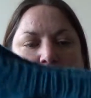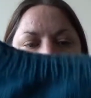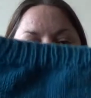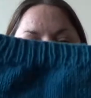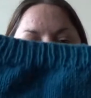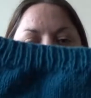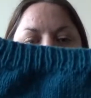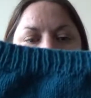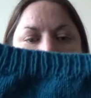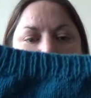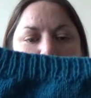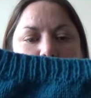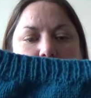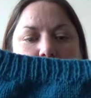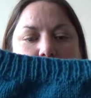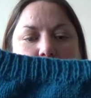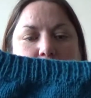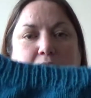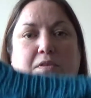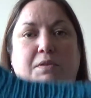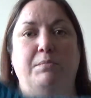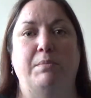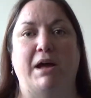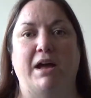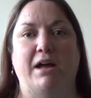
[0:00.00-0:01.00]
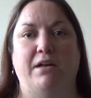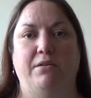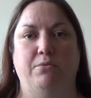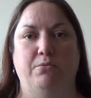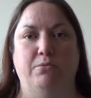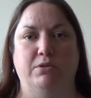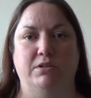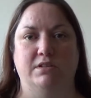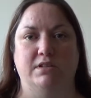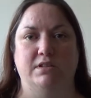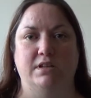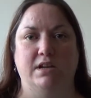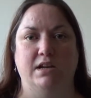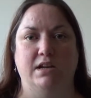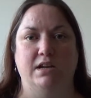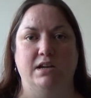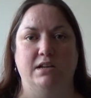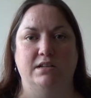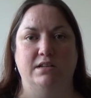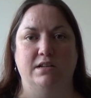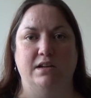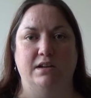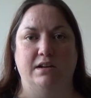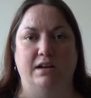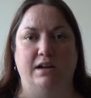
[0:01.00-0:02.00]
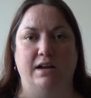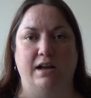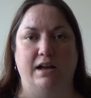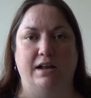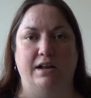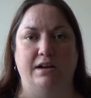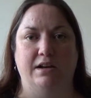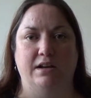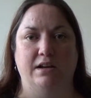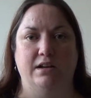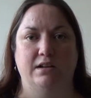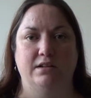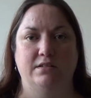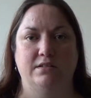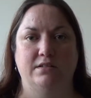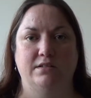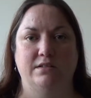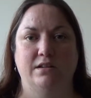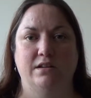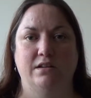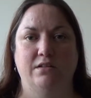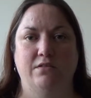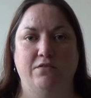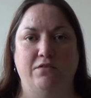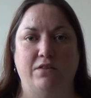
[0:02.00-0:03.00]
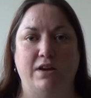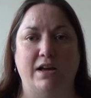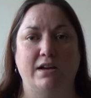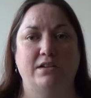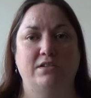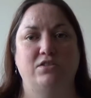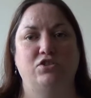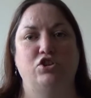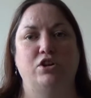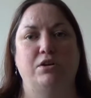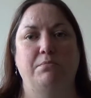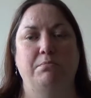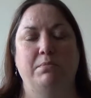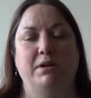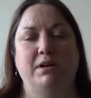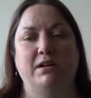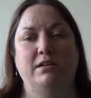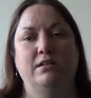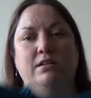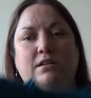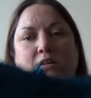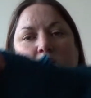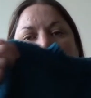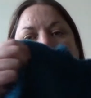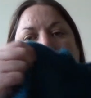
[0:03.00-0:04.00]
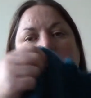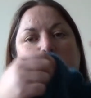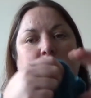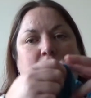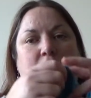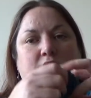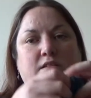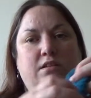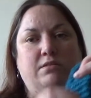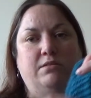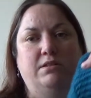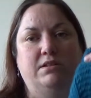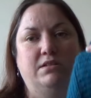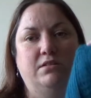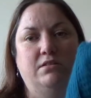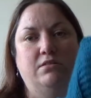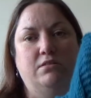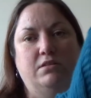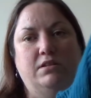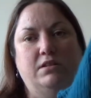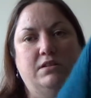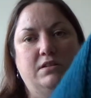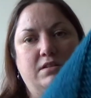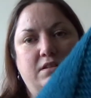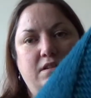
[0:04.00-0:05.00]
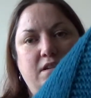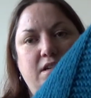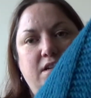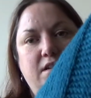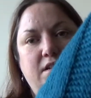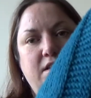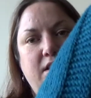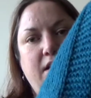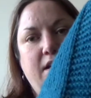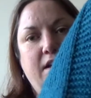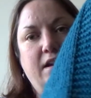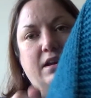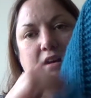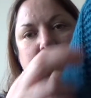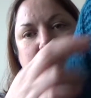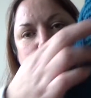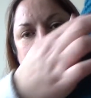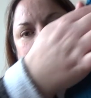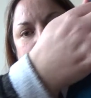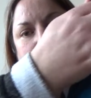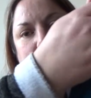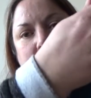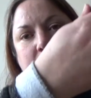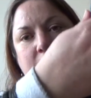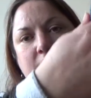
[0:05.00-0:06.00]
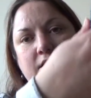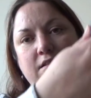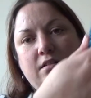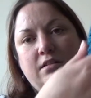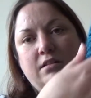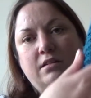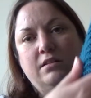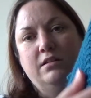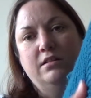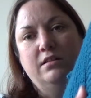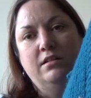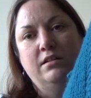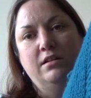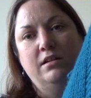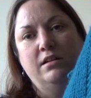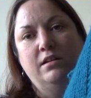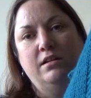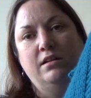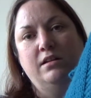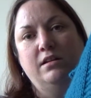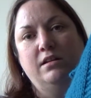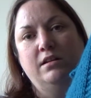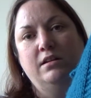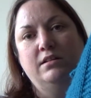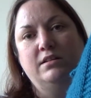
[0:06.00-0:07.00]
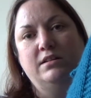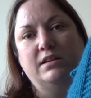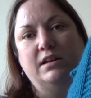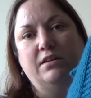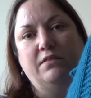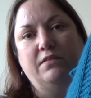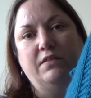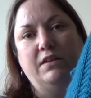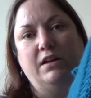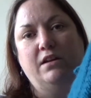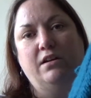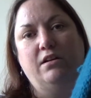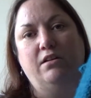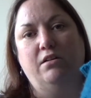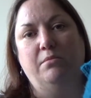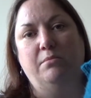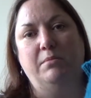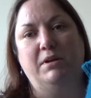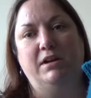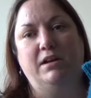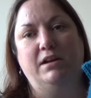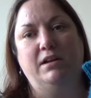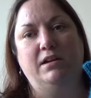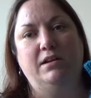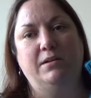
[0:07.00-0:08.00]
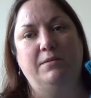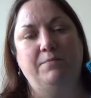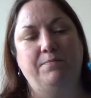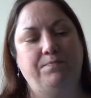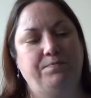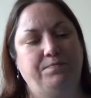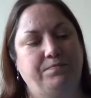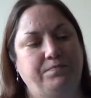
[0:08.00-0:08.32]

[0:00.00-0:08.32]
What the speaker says: The pattern was the Tin Can Knits flax jumper, so it's got this detailing down the arm here,